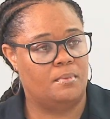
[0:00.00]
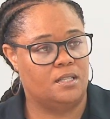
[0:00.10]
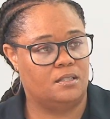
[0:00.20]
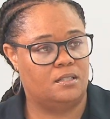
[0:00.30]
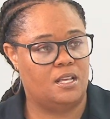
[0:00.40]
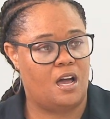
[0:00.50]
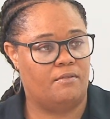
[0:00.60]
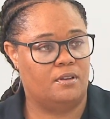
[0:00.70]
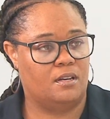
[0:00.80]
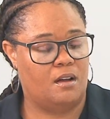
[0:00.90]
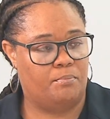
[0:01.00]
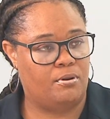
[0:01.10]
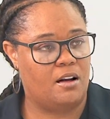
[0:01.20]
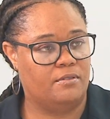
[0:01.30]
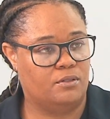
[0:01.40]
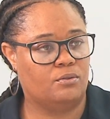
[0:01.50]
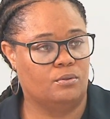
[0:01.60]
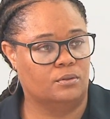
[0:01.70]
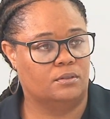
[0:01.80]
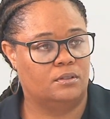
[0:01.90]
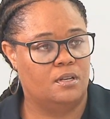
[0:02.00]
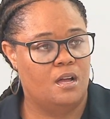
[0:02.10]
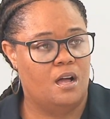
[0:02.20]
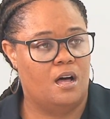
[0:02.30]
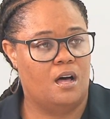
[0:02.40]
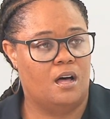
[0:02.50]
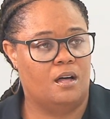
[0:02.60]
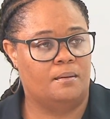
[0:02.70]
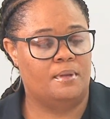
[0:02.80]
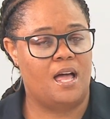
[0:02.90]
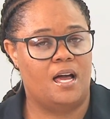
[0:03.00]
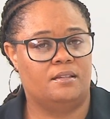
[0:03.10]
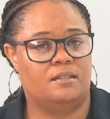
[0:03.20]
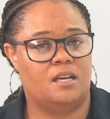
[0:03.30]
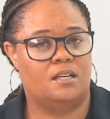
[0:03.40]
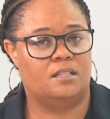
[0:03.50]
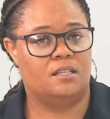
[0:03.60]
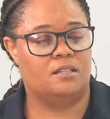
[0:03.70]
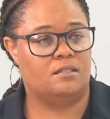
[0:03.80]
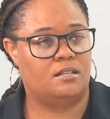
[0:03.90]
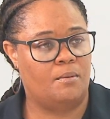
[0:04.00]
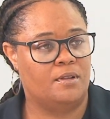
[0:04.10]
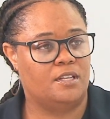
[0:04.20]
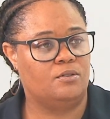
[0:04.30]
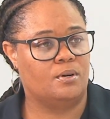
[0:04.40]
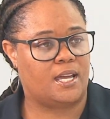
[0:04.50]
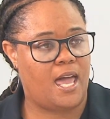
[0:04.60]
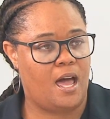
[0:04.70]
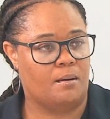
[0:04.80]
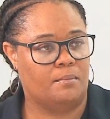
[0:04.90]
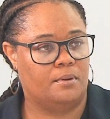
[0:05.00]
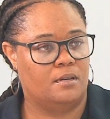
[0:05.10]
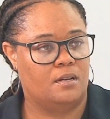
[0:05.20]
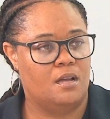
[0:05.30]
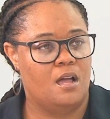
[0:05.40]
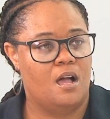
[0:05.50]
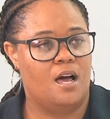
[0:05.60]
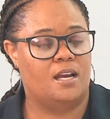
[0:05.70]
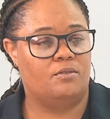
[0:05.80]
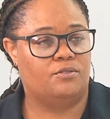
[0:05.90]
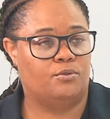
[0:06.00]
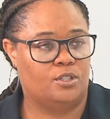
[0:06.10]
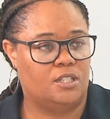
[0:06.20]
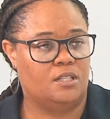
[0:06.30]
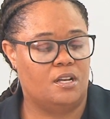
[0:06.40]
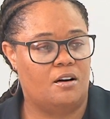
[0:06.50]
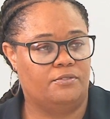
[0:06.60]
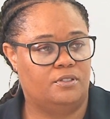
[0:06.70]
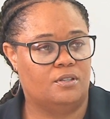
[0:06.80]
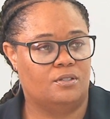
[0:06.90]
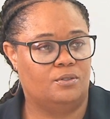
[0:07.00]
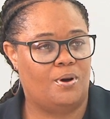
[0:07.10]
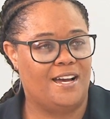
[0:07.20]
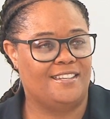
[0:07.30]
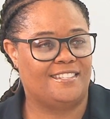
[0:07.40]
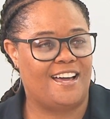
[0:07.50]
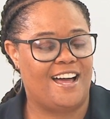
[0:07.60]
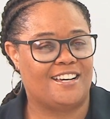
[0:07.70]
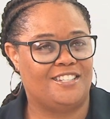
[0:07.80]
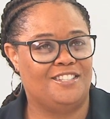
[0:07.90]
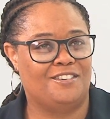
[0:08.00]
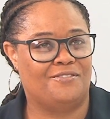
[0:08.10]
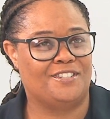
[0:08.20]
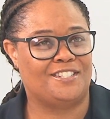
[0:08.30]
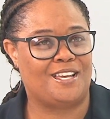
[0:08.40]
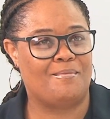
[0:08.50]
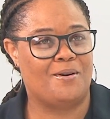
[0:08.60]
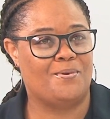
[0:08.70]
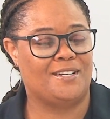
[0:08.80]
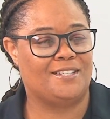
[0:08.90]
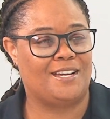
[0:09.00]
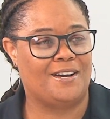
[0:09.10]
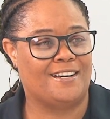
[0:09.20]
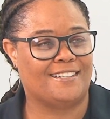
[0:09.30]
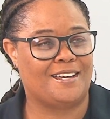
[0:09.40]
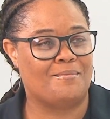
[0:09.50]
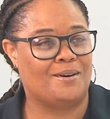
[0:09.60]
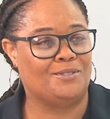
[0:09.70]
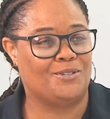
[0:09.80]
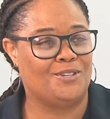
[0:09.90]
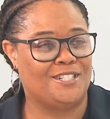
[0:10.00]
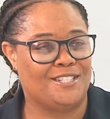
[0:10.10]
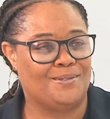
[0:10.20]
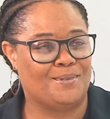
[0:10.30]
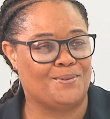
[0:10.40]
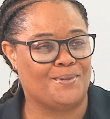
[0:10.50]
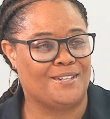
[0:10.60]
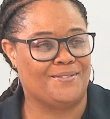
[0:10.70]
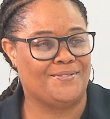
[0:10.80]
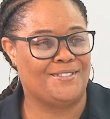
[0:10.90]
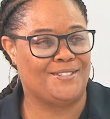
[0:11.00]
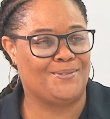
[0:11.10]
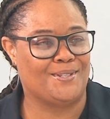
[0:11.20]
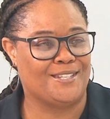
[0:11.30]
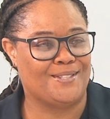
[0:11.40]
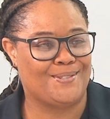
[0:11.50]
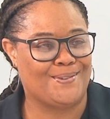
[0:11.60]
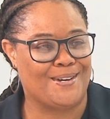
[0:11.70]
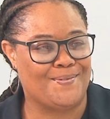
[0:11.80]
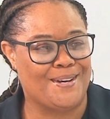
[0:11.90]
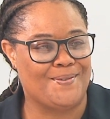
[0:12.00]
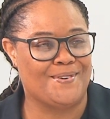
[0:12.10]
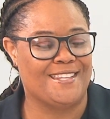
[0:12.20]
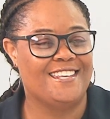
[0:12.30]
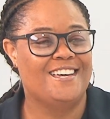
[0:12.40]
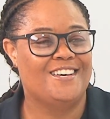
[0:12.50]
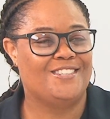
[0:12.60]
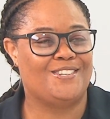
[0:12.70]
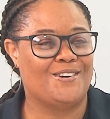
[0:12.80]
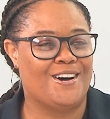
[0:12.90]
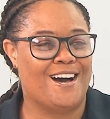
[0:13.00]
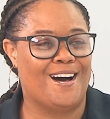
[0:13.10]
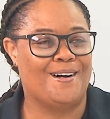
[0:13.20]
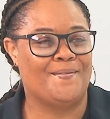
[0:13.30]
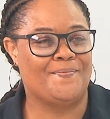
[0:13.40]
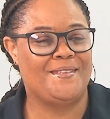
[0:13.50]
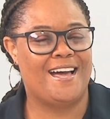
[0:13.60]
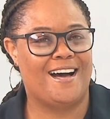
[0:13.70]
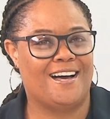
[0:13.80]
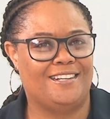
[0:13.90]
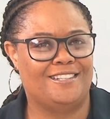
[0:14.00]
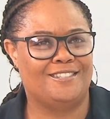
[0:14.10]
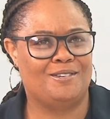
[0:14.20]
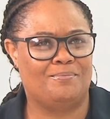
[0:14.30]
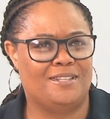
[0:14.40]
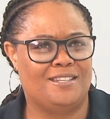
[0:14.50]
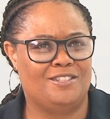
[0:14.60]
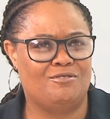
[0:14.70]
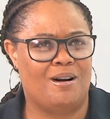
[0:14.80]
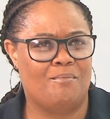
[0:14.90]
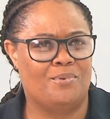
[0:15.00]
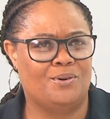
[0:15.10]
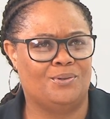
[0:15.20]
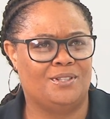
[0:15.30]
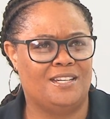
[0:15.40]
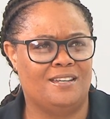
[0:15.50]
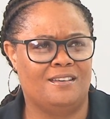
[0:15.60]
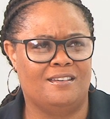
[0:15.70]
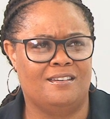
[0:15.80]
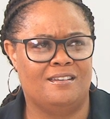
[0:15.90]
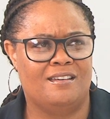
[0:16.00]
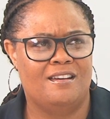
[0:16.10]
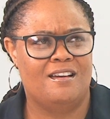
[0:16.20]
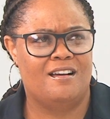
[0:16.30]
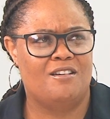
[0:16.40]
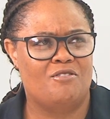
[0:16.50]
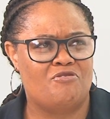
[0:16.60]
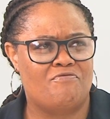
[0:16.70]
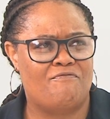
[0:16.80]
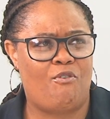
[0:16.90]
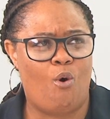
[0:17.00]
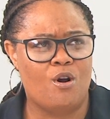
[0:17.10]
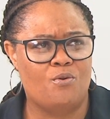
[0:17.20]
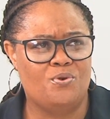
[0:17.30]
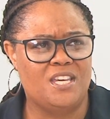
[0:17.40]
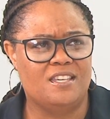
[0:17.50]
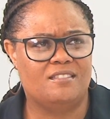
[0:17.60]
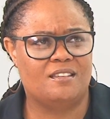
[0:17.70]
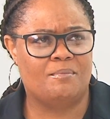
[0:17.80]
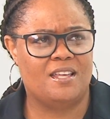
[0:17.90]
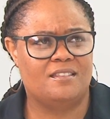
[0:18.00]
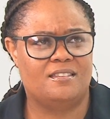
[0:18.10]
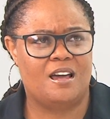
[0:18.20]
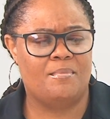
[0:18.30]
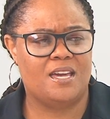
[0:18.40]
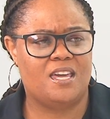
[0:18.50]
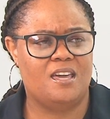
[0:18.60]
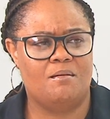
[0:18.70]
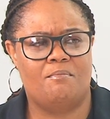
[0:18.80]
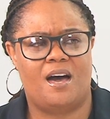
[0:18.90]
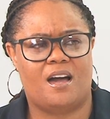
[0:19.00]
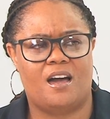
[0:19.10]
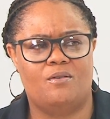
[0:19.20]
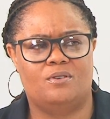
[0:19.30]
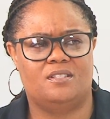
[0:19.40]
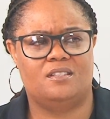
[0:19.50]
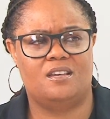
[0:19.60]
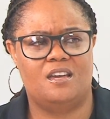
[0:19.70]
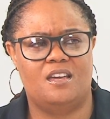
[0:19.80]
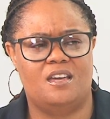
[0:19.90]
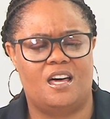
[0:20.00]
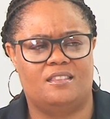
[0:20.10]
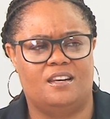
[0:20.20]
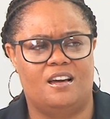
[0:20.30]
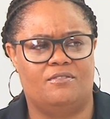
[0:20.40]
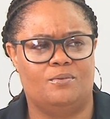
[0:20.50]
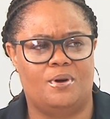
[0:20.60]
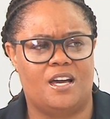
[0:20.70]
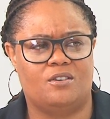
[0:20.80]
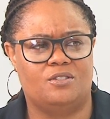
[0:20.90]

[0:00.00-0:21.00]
months, they have a private school. And then in the summer, they do a camp. And I was fortunate enough to go twice. Actually, the first time I went, Kamal George's was one of the students who I went with. So, I learned to play the trombone in 4 weeks. And by the time I came back, I was at the level where I